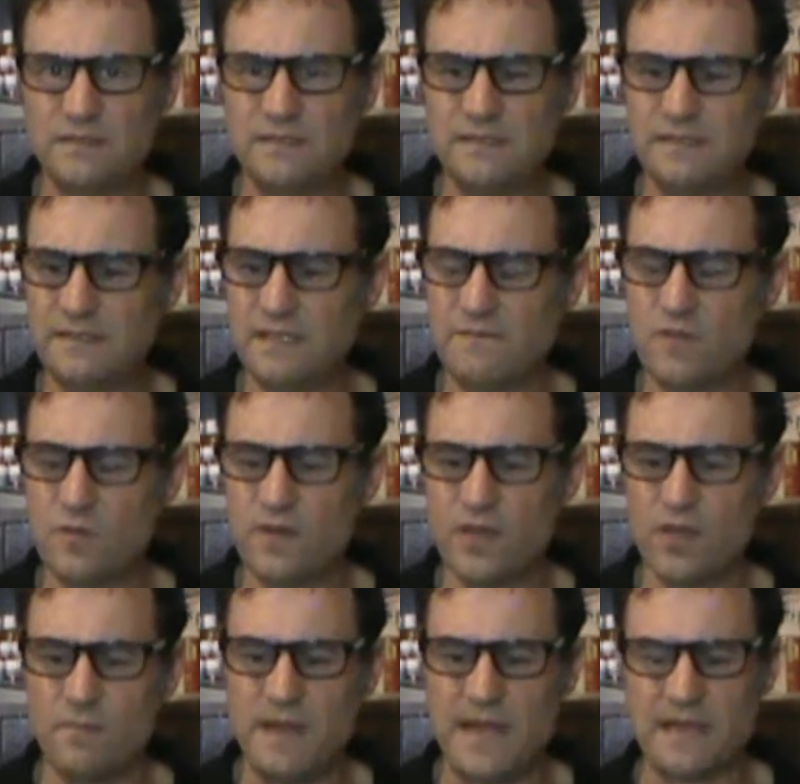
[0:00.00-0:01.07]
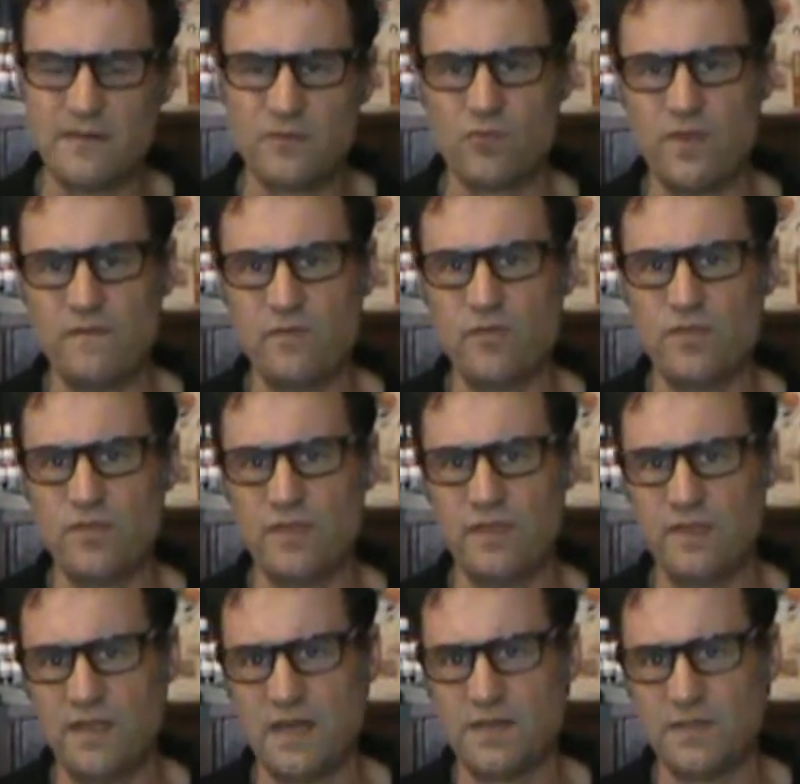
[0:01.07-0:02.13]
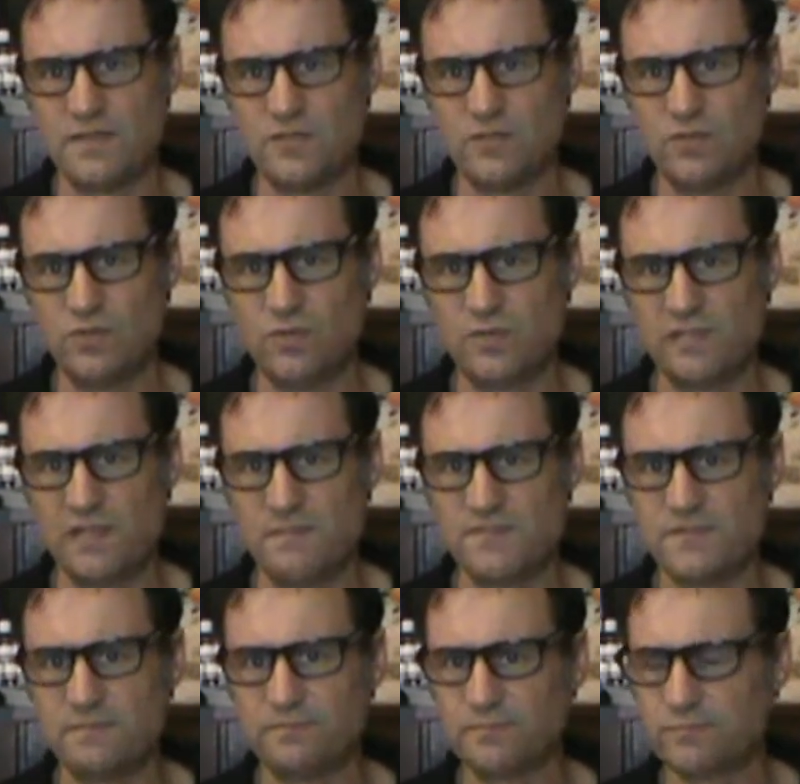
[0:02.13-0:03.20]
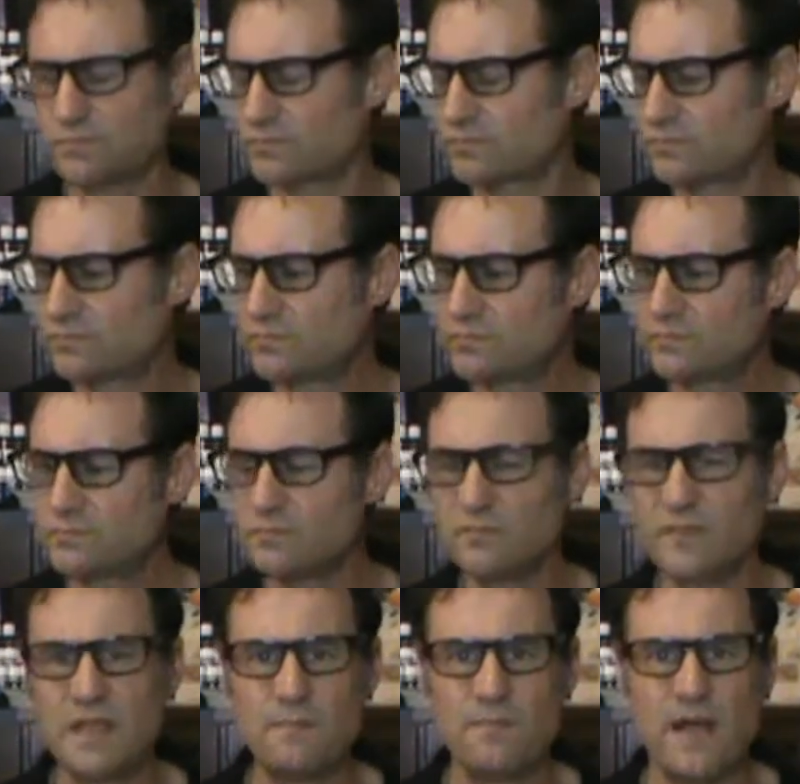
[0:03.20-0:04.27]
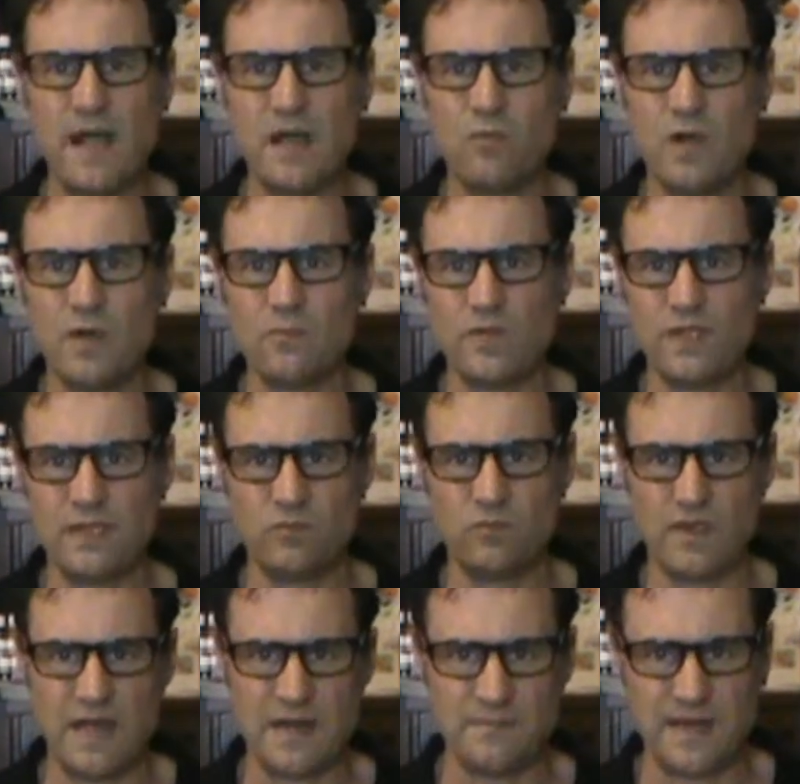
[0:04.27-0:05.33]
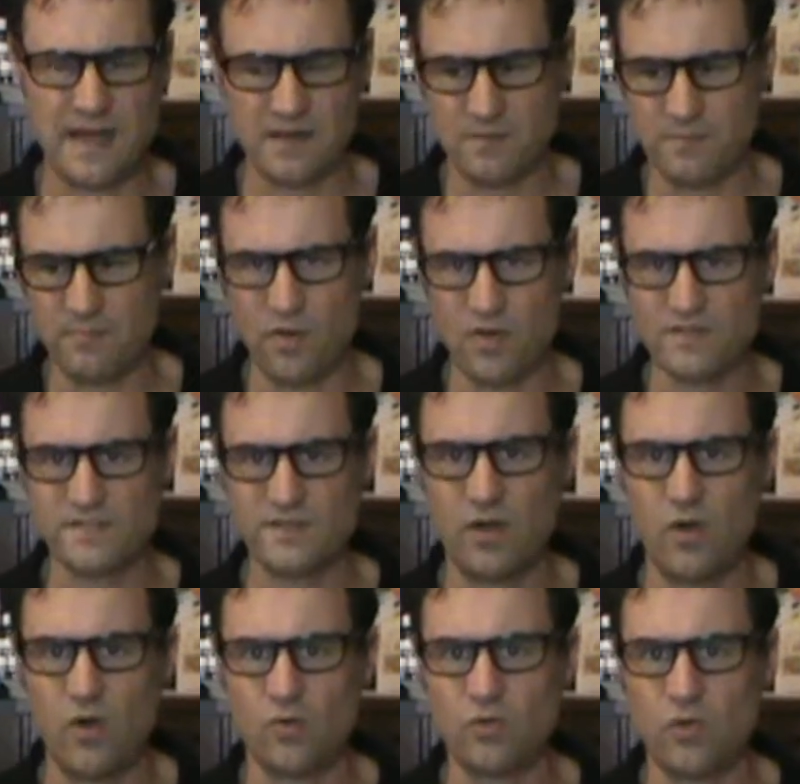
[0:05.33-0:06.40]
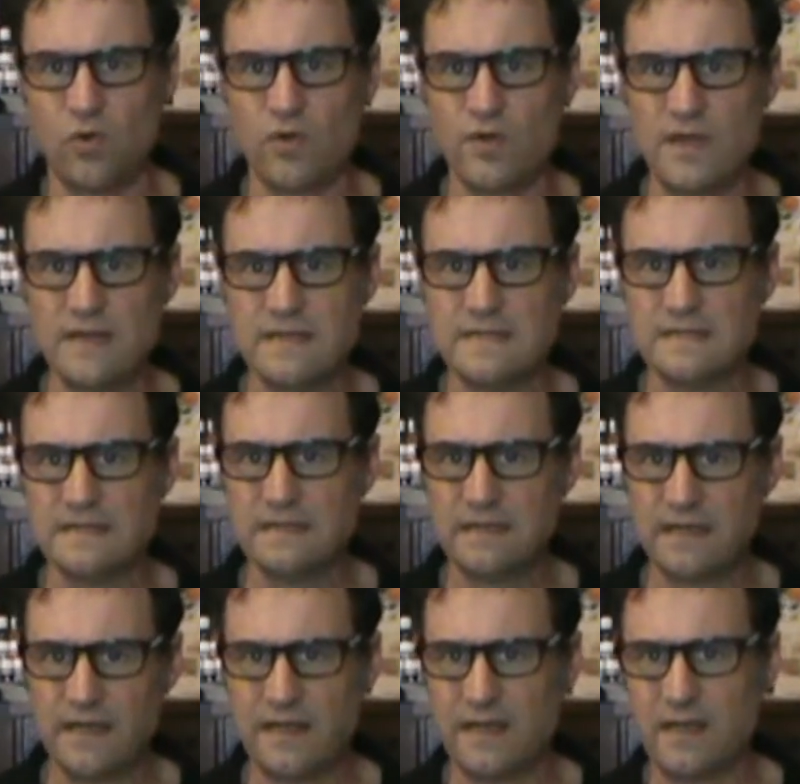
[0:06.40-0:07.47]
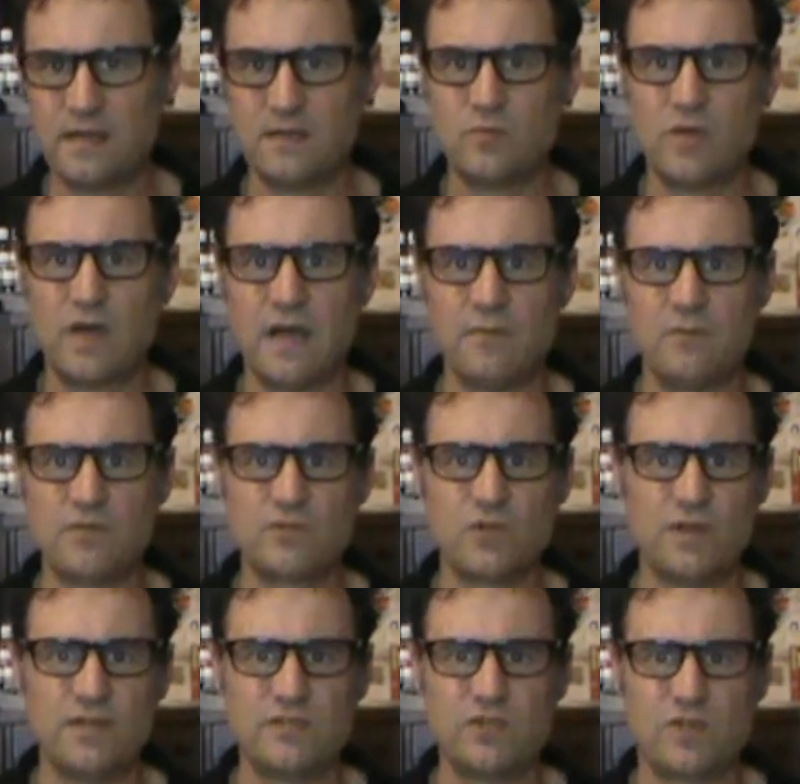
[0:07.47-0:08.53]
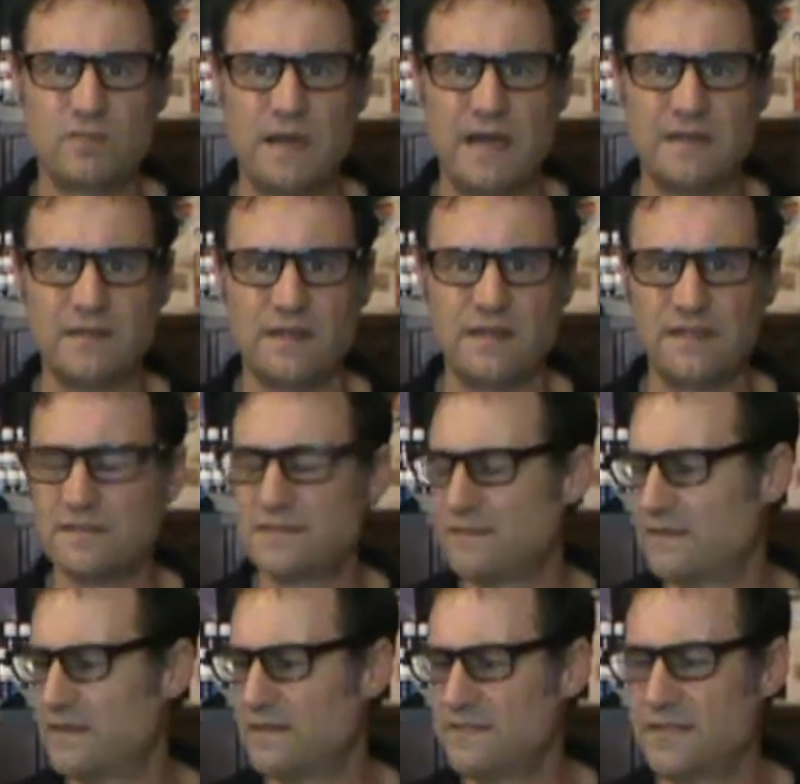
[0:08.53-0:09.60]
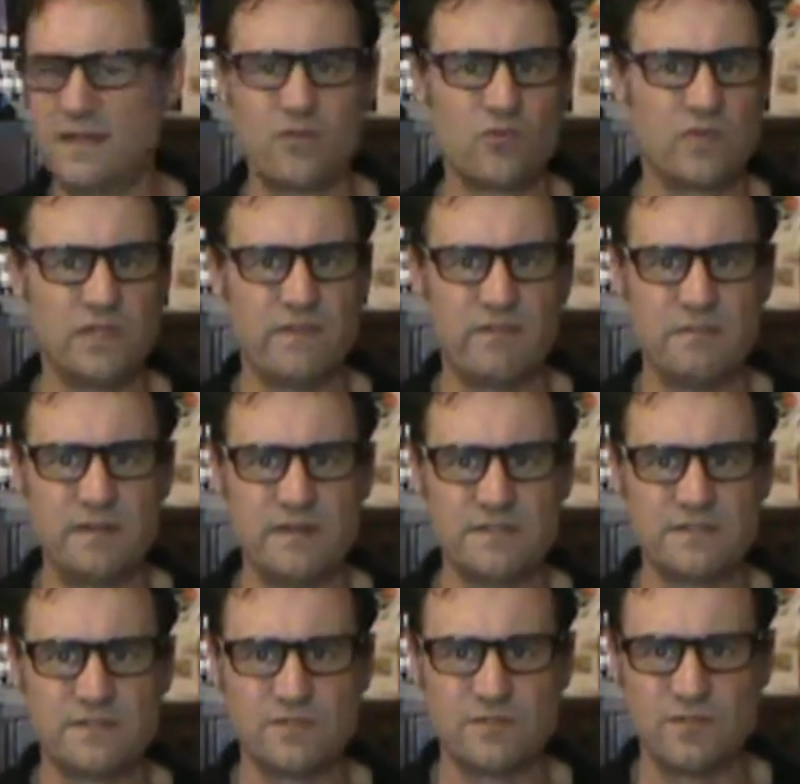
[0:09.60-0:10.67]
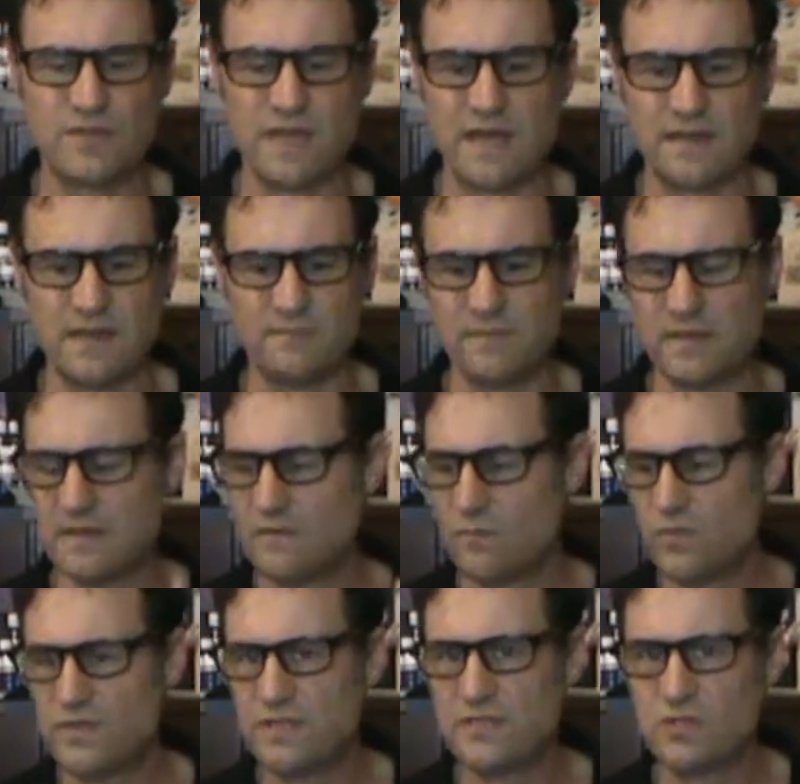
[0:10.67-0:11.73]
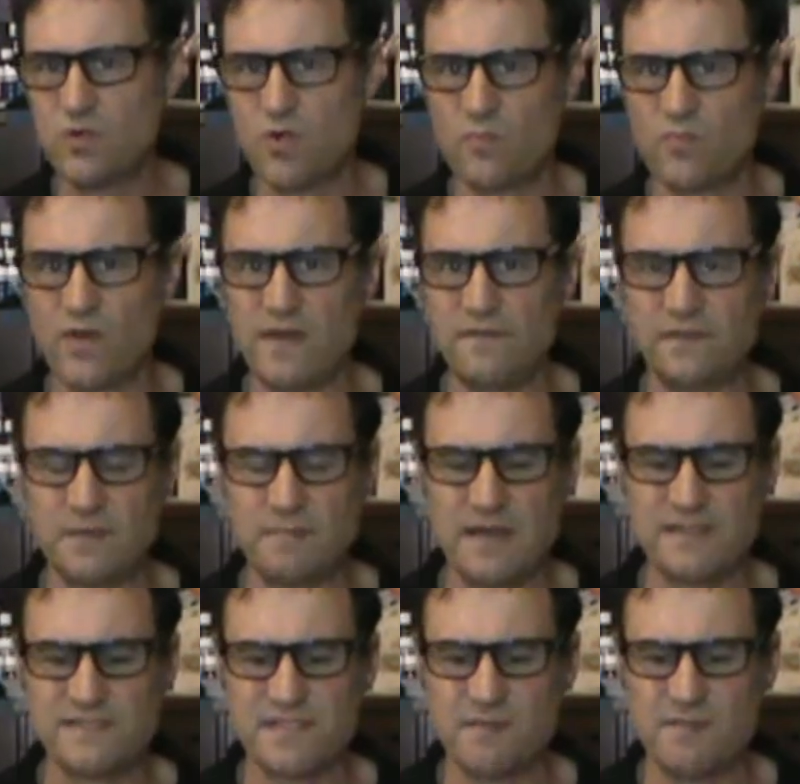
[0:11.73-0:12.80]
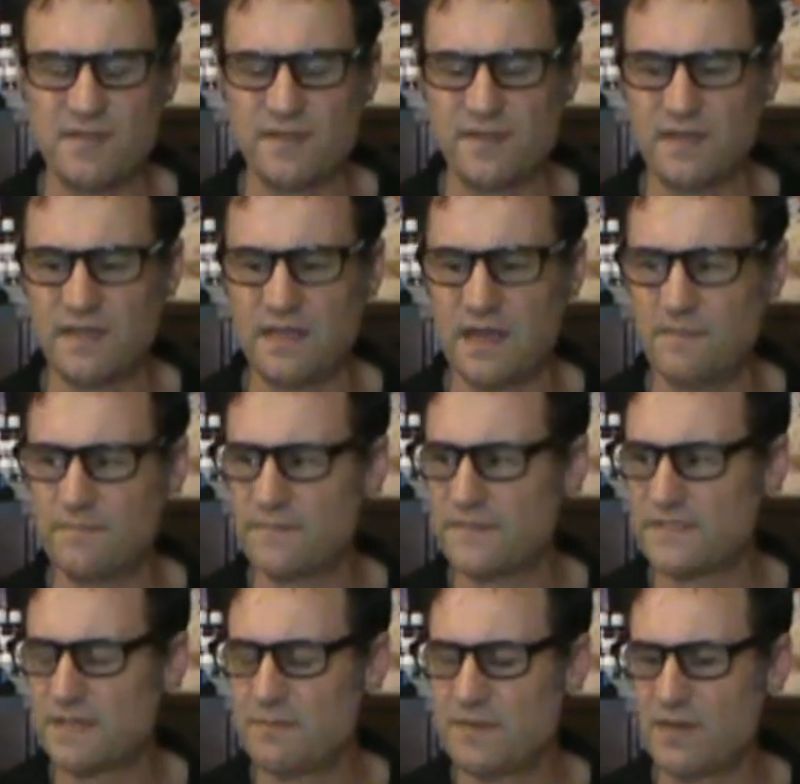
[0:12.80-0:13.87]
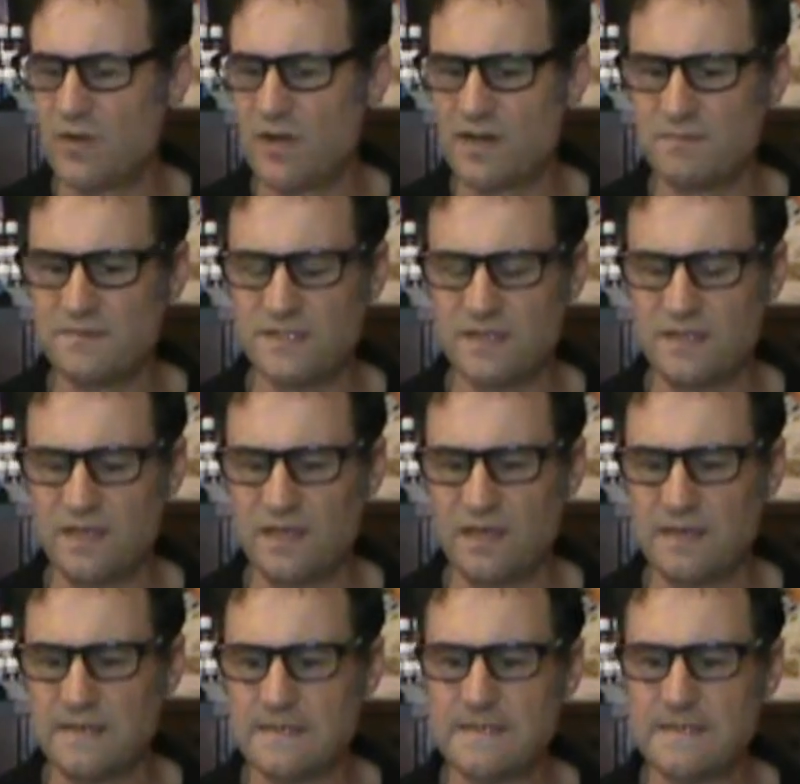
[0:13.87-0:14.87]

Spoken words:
If you want to go back and review the other 2 clips, in part 1 we unboxed the whole order, and it only took about, I think, 10 or 11 minutes to do that, and we did talk briefly about some of the items in there.